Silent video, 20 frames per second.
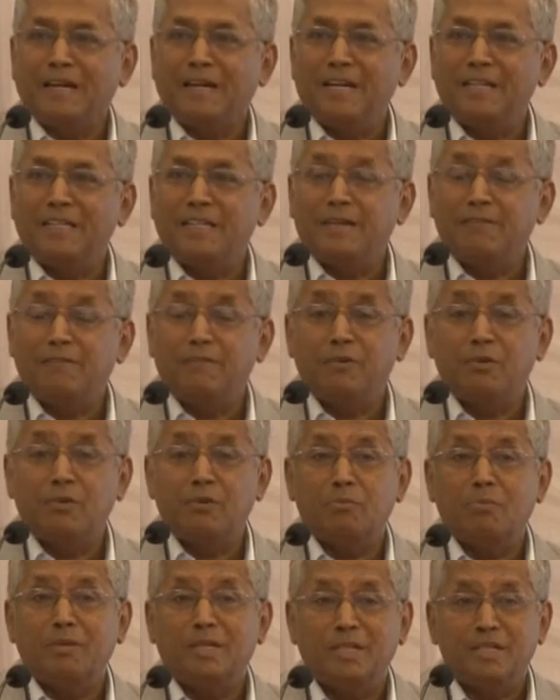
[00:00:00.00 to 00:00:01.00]
And
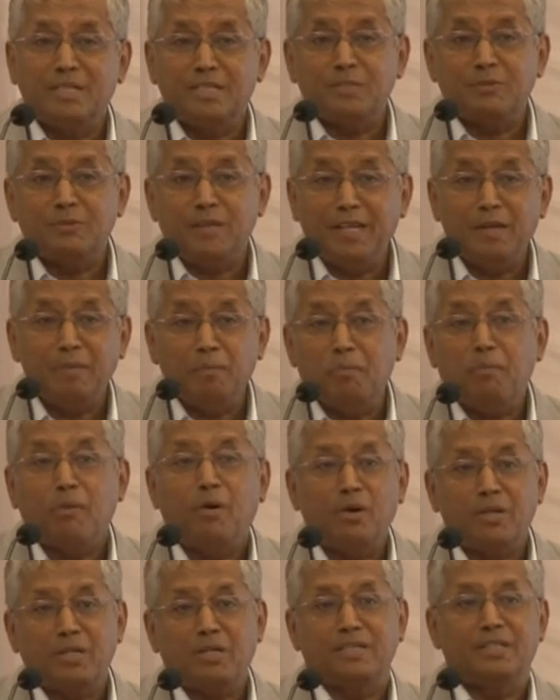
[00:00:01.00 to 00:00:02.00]
therefore, but it's very
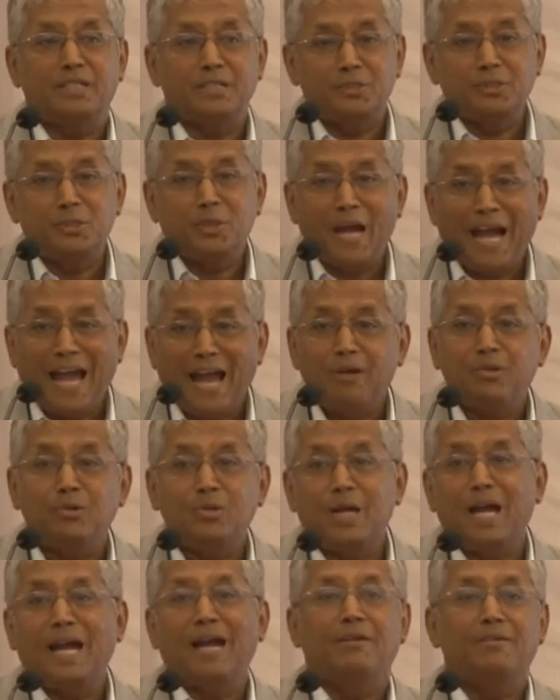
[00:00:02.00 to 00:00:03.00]
important that you have
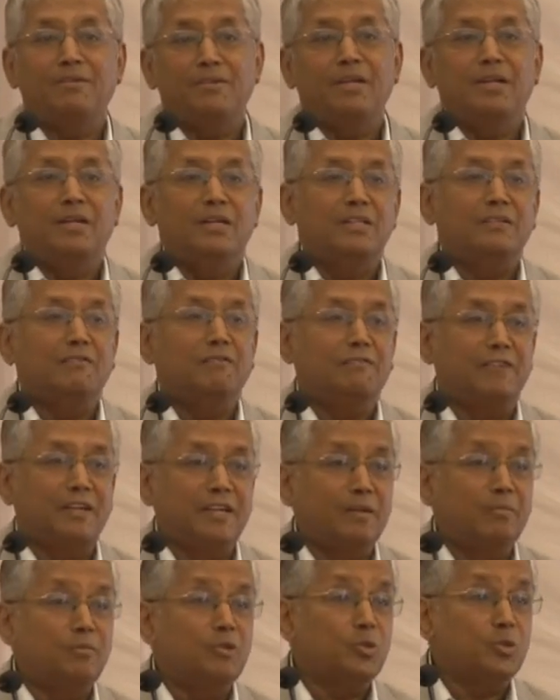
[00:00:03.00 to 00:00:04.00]
to have the
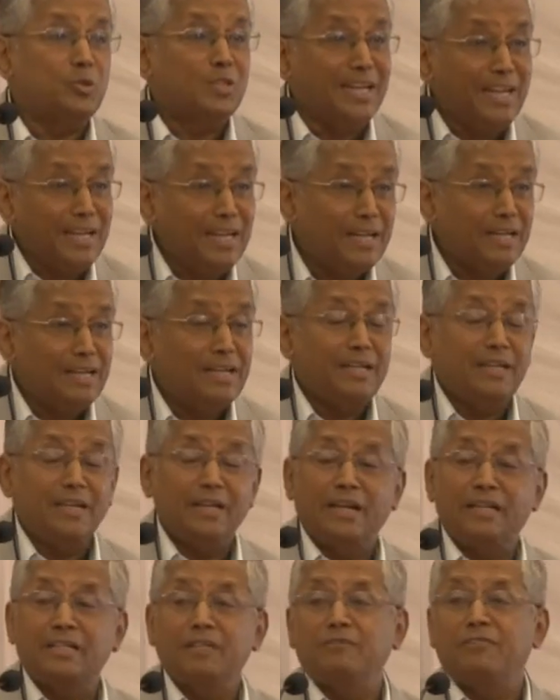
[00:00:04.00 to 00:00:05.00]
freedom to think
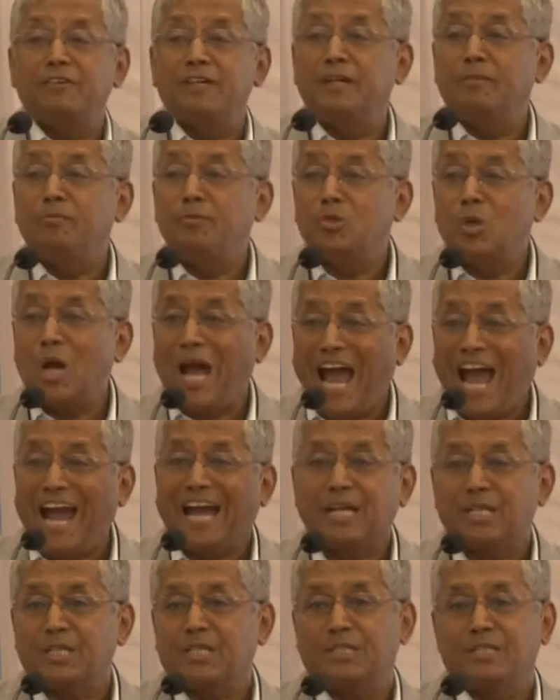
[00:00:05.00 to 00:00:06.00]
and the freedom to
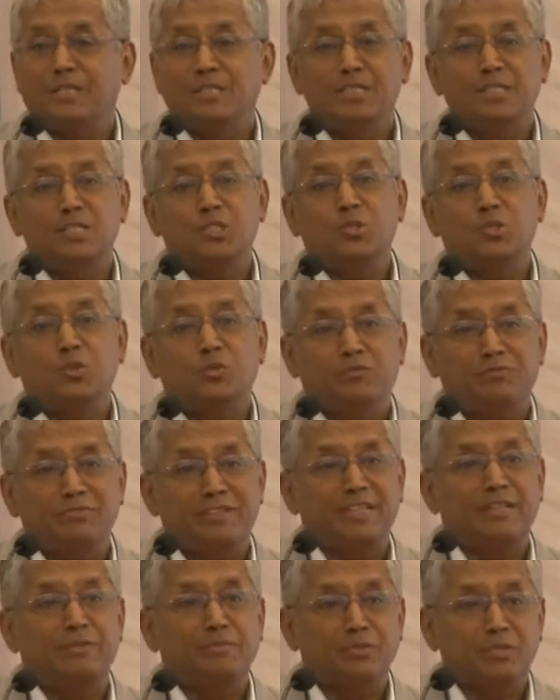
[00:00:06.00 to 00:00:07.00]
act. These two
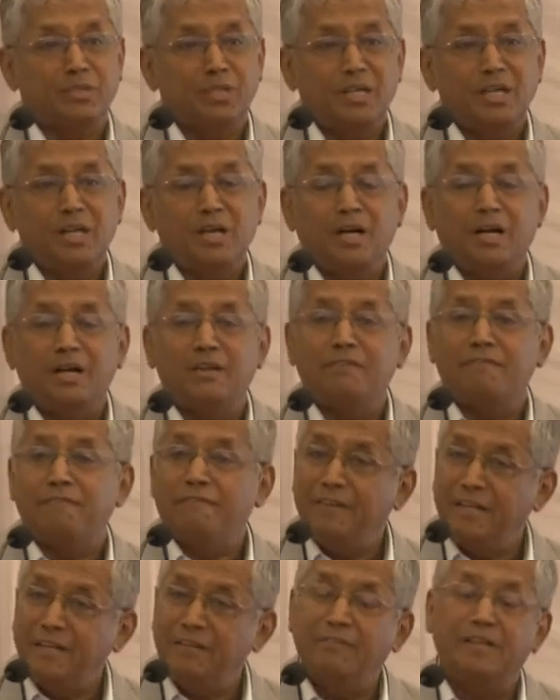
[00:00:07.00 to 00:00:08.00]
freedoms are
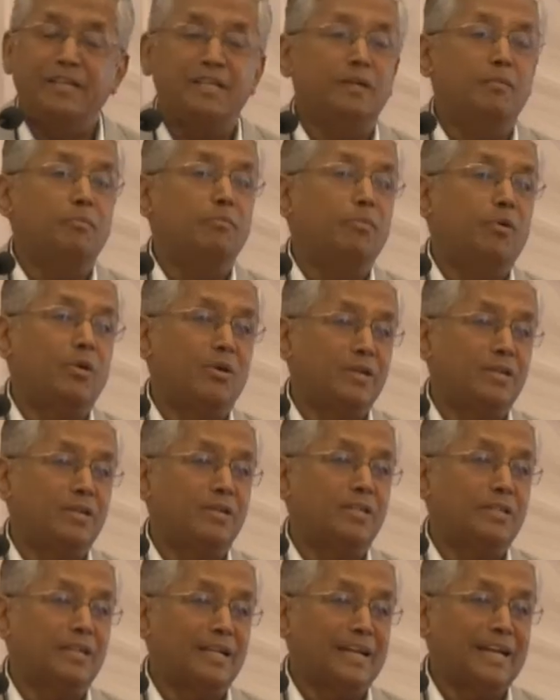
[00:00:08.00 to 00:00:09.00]
very, very
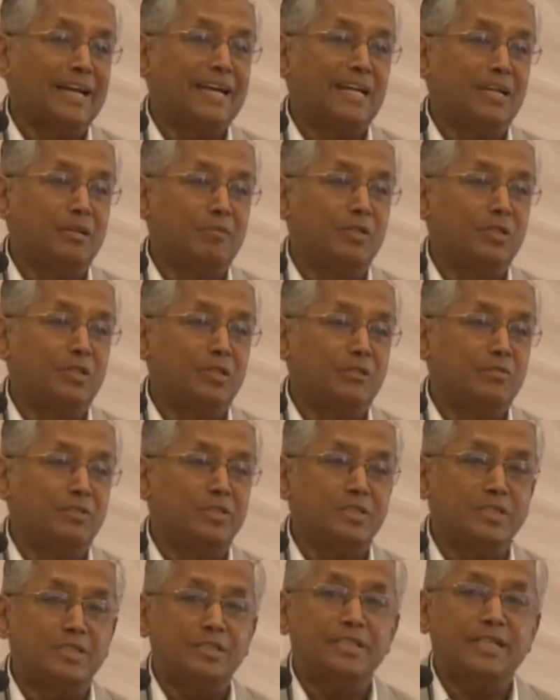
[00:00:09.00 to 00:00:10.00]
important in an academic
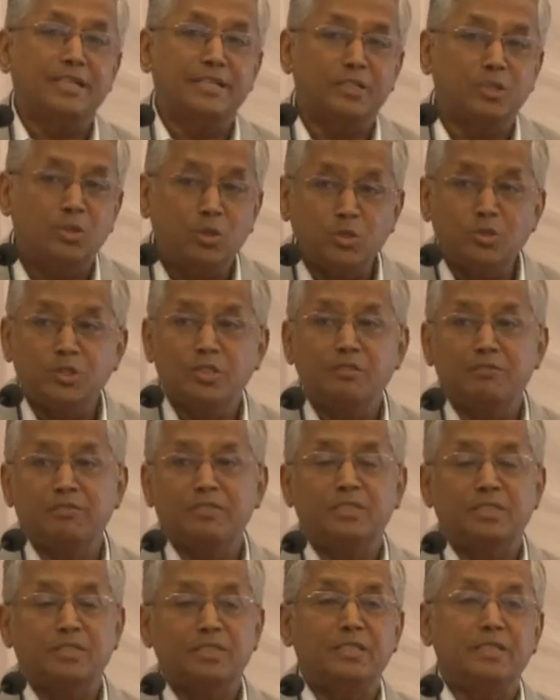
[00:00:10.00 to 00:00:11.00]
university, and those
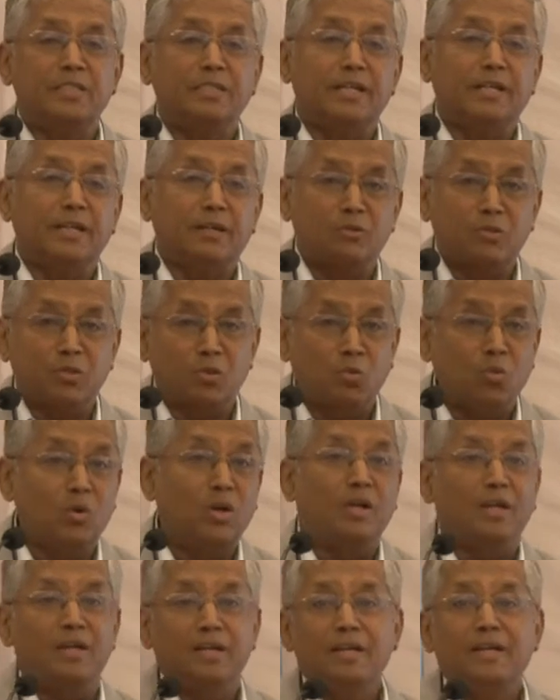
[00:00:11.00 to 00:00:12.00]
universities around the
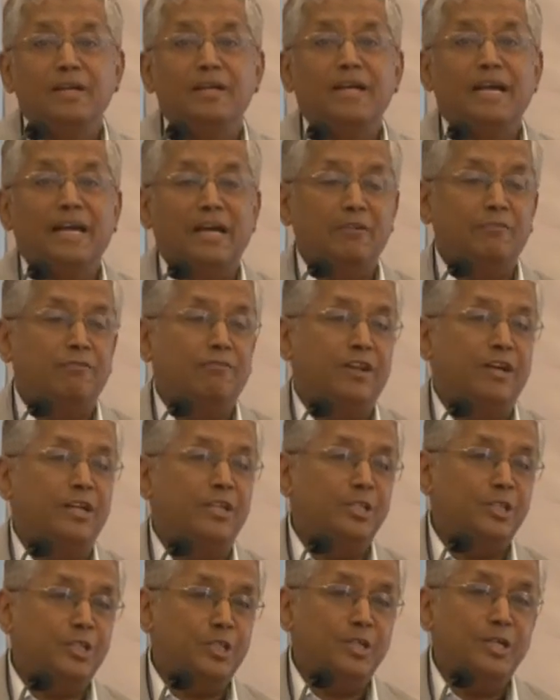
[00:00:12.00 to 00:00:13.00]
world have
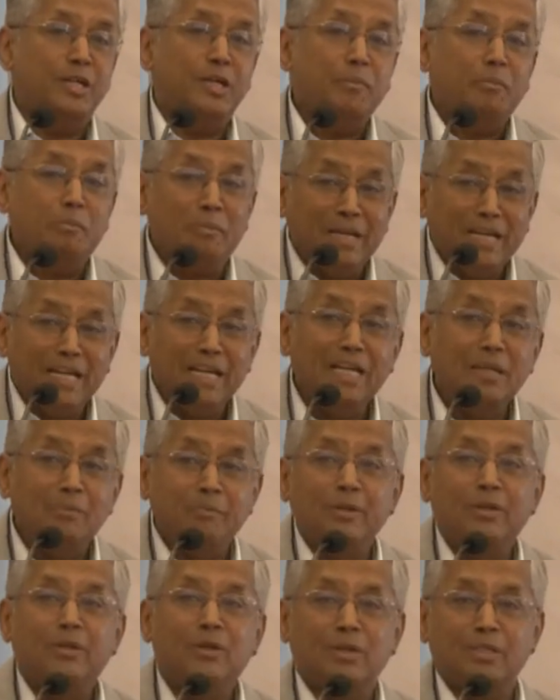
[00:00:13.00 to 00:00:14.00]
flourished mainly
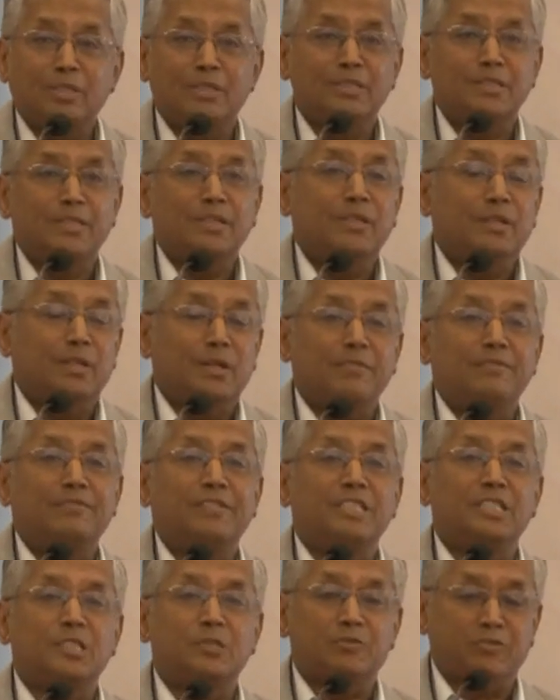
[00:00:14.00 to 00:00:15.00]
because of
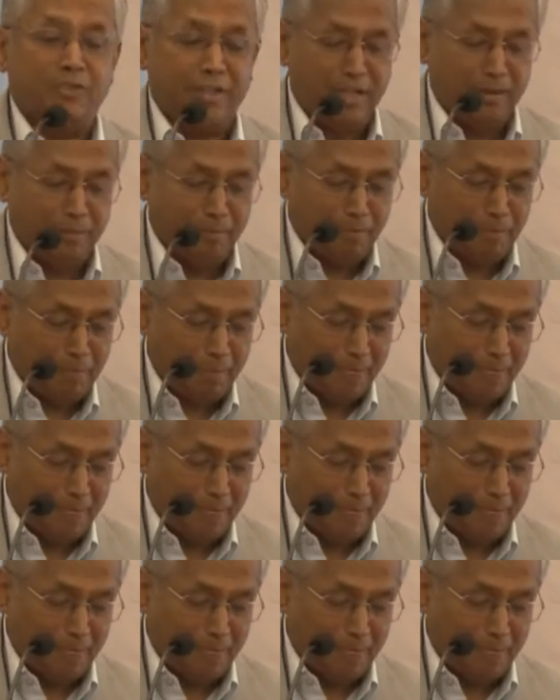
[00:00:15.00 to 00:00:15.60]
this freedom.